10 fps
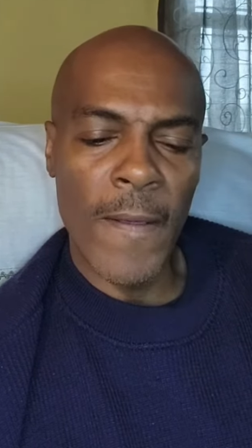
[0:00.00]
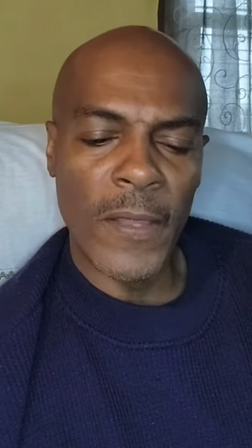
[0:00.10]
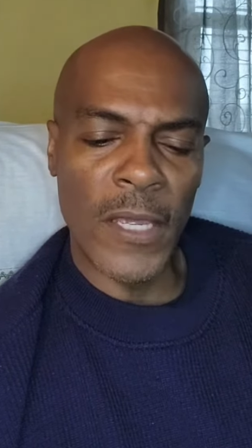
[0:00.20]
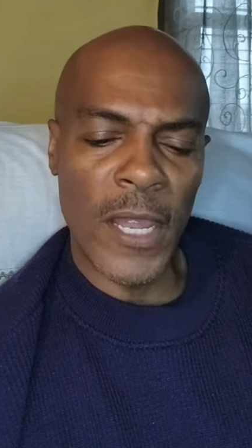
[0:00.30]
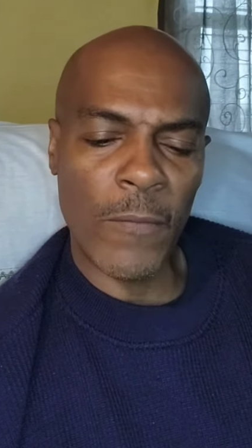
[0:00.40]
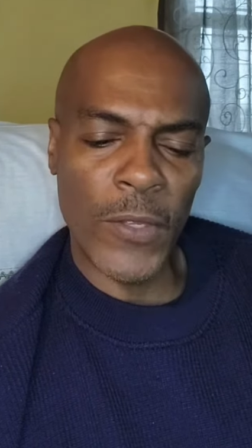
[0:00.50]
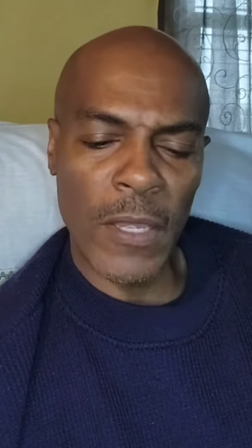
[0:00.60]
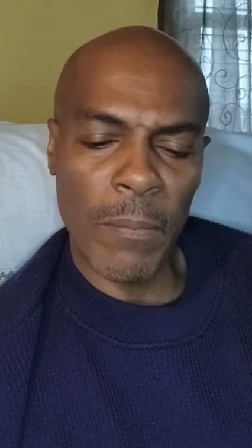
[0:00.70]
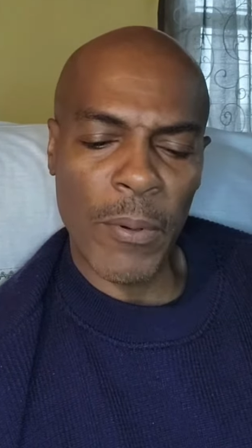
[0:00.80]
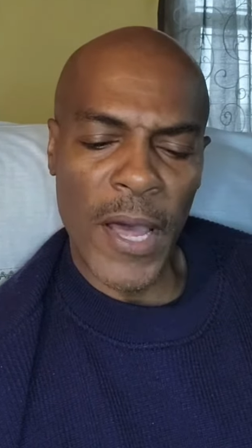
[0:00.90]
Let every
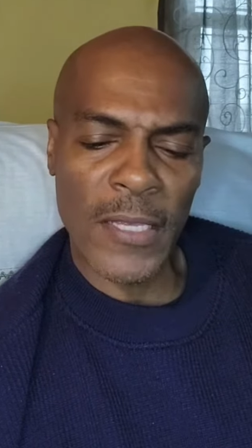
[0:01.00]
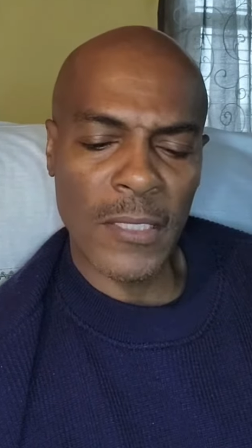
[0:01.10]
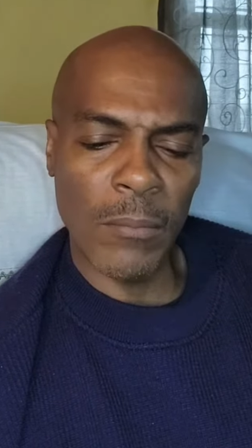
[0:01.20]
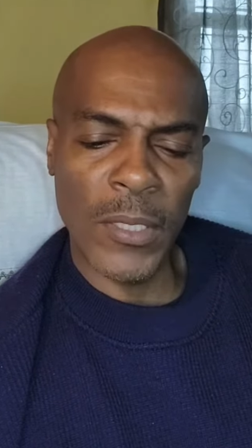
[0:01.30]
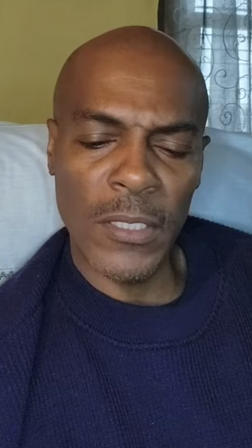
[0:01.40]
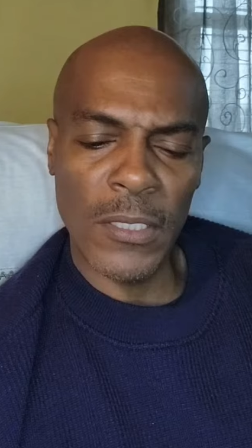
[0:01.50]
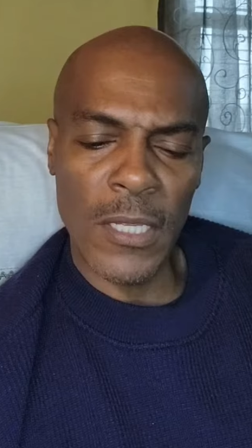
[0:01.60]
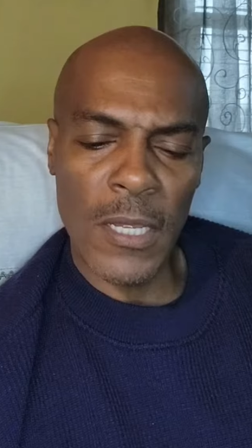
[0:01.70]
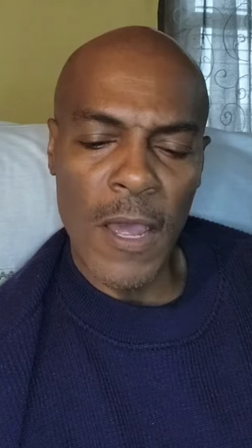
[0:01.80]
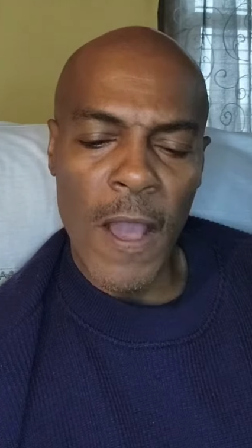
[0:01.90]

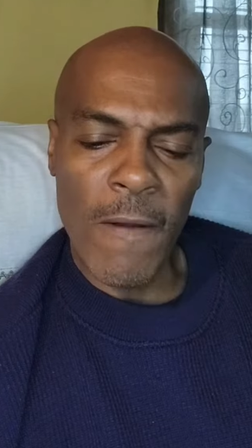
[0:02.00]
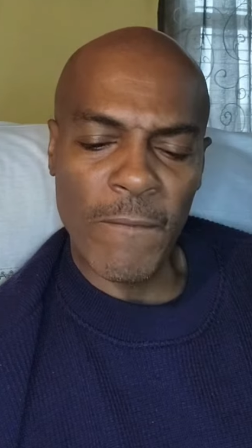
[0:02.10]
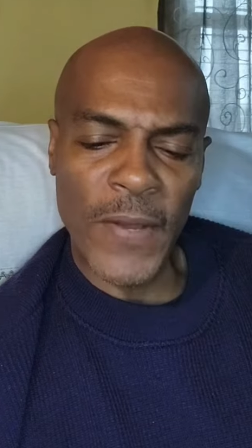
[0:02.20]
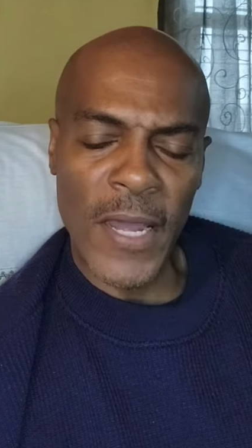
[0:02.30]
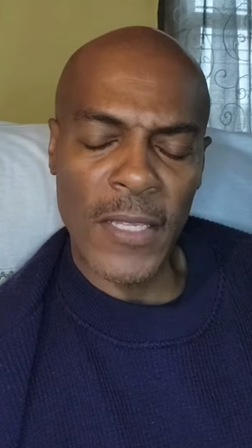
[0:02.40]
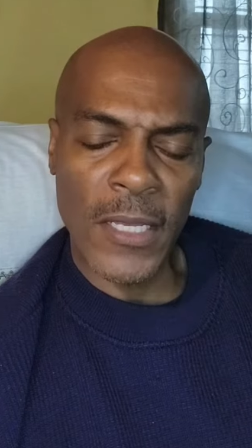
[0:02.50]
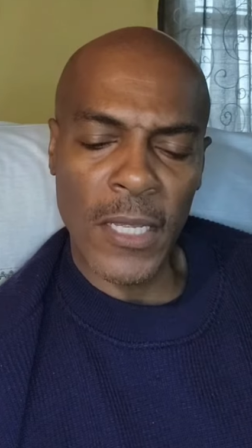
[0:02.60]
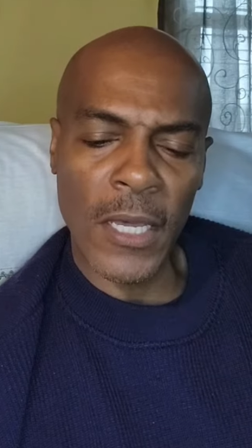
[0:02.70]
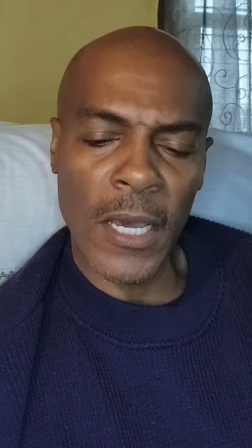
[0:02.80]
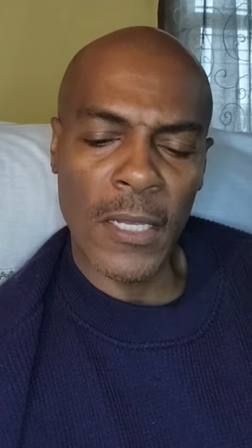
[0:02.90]
impossibility of finding a
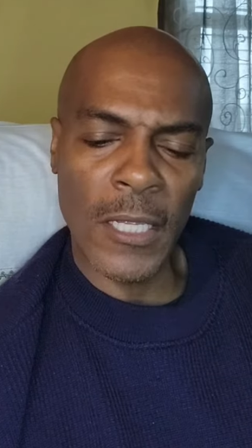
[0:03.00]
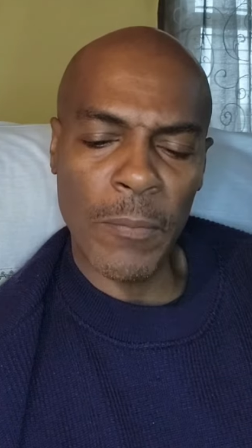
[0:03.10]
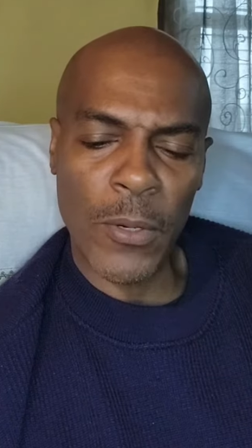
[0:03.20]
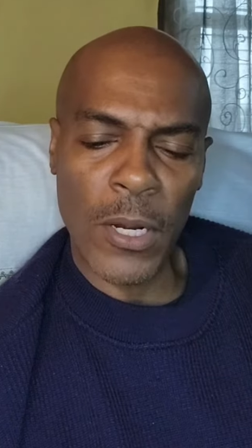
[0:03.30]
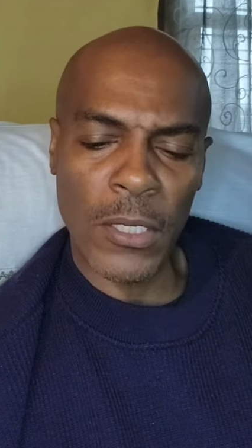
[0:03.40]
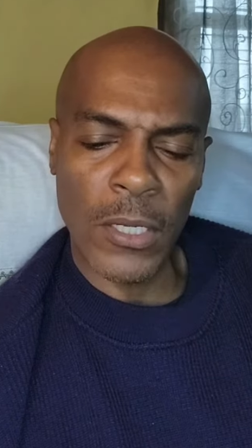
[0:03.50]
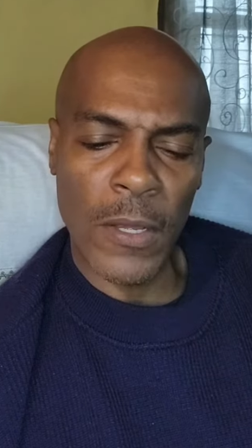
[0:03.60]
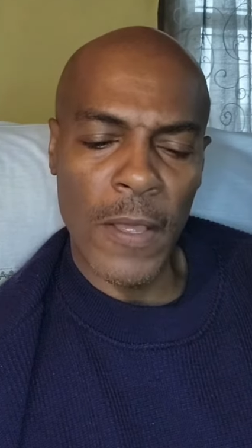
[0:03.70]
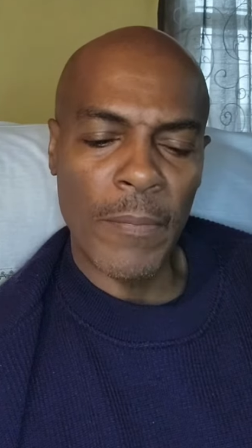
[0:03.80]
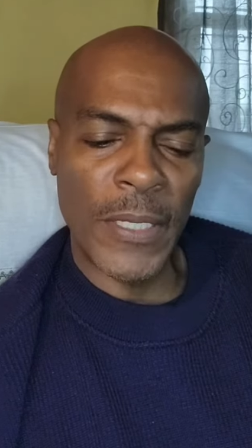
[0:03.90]
godly partner
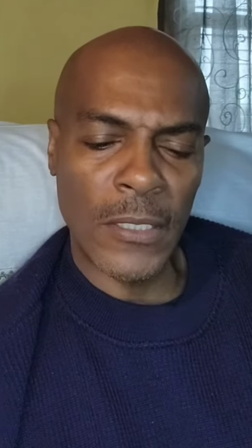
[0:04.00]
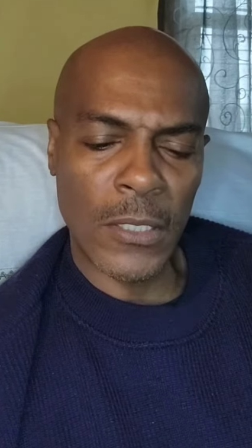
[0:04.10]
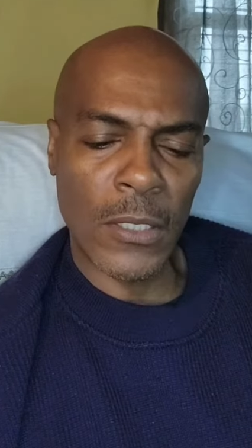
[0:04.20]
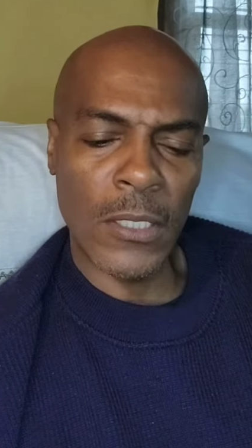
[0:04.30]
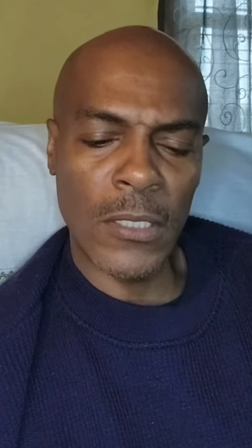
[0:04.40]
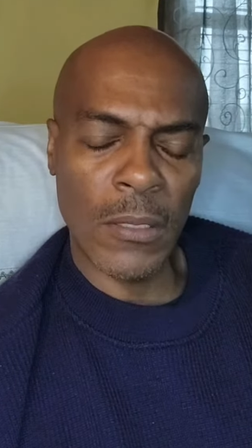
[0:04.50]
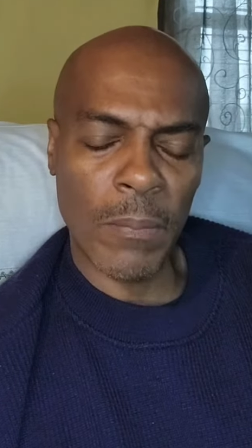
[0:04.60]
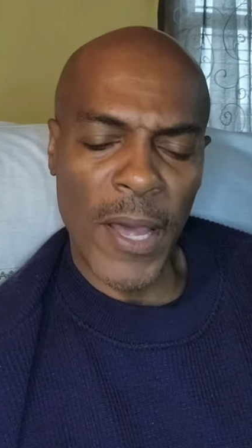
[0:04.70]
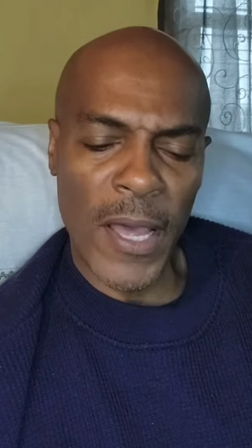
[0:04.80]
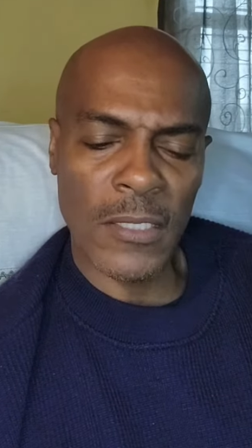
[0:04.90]
be turned into
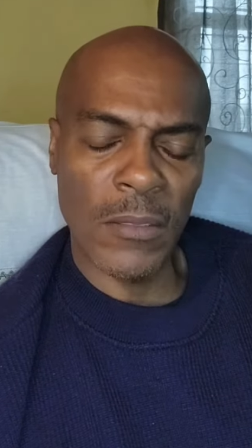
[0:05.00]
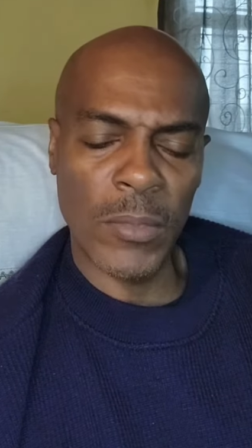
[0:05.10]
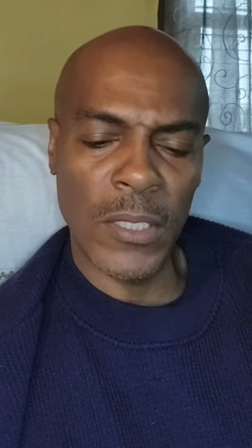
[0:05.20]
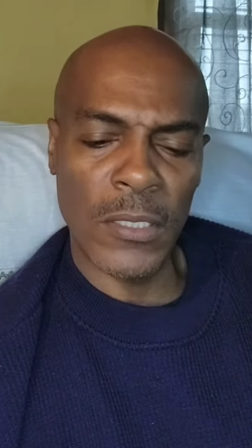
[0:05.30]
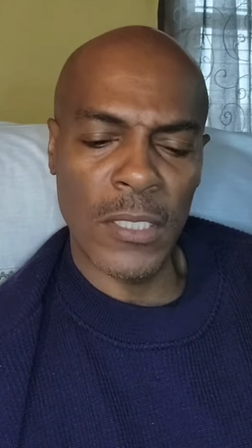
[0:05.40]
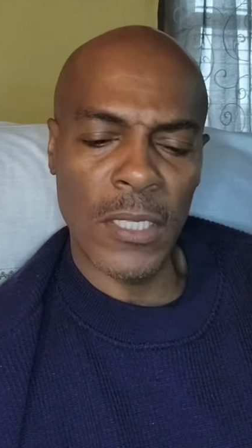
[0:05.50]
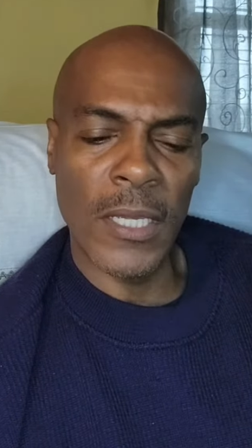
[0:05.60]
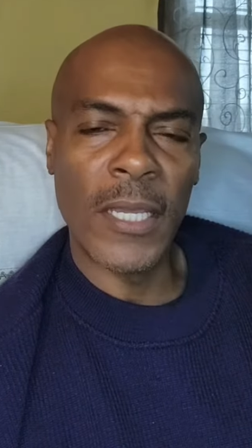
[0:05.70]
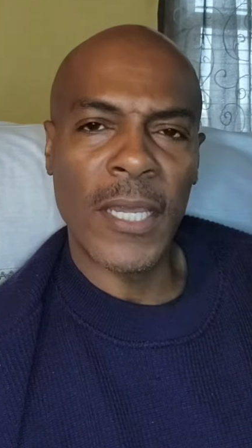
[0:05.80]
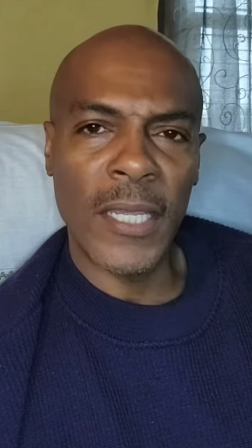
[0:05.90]
possibility
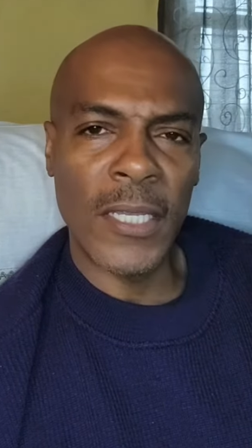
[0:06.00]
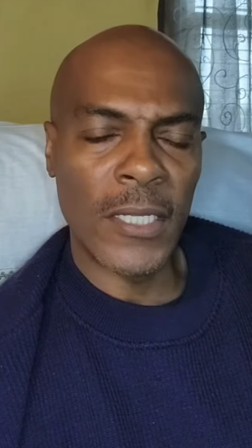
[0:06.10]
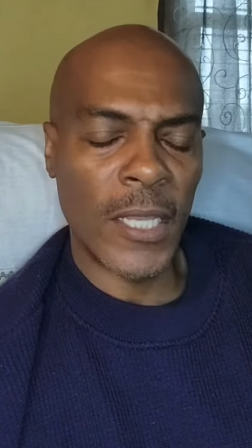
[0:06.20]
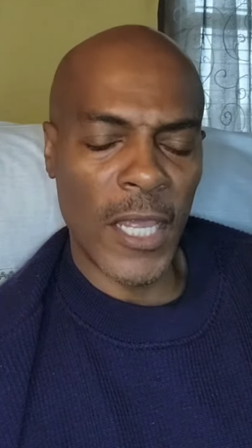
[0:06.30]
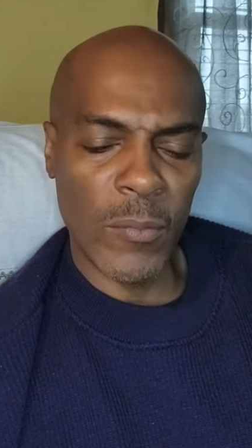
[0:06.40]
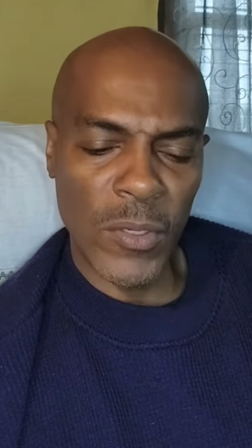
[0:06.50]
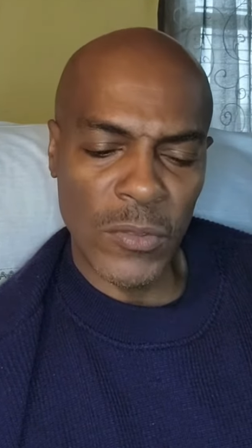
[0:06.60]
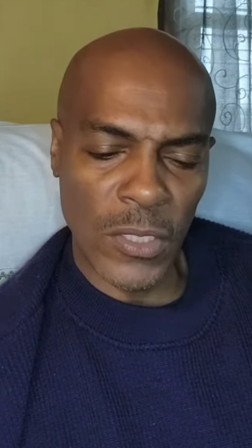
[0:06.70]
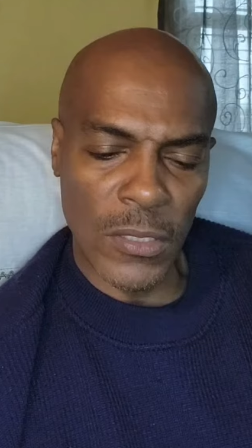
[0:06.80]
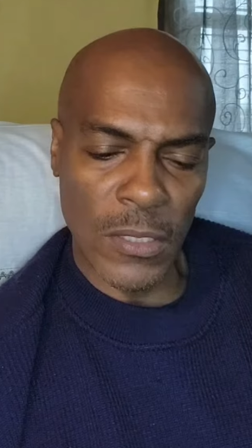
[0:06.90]
in the name of
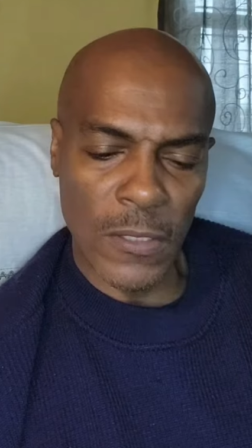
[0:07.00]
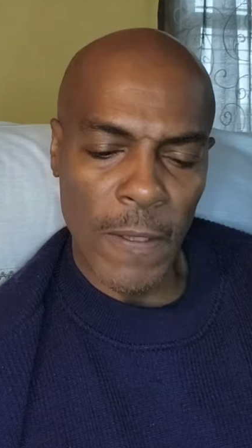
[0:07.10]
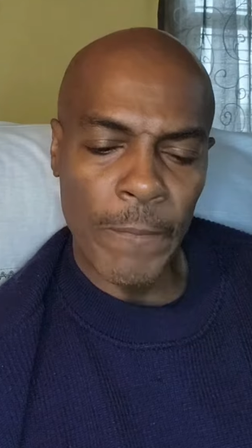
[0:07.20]
Jesus.